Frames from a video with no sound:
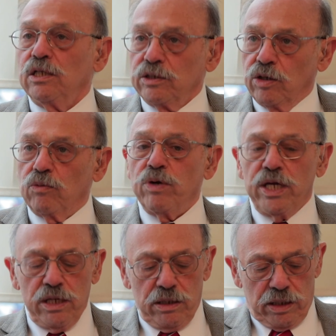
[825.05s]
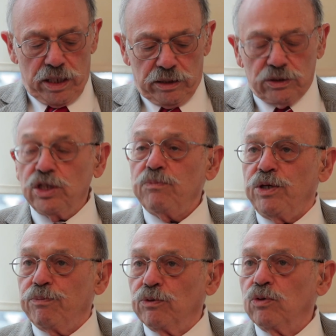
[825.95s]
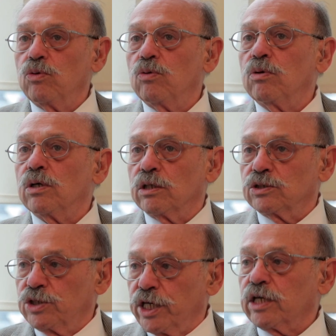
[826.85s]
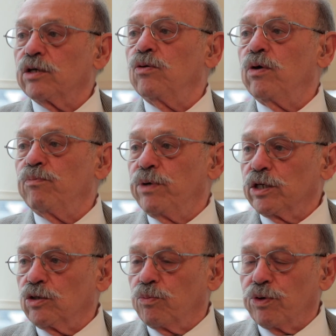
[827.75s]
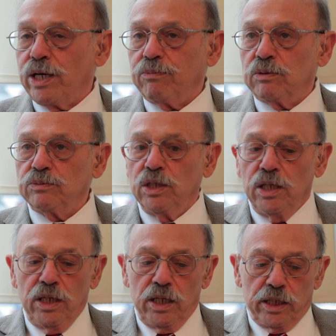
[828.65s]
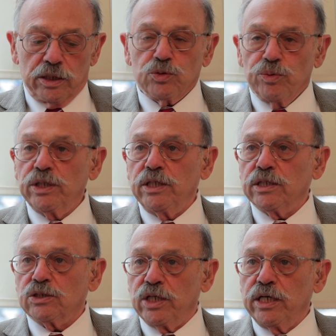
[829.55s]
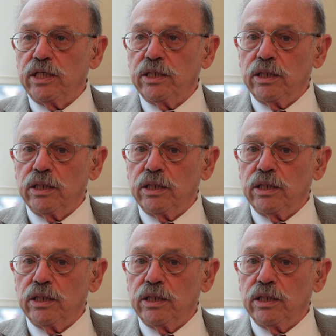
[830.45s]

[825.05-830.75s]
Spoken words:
No, we see people who are sick, who have medical problems, and it's really exciting.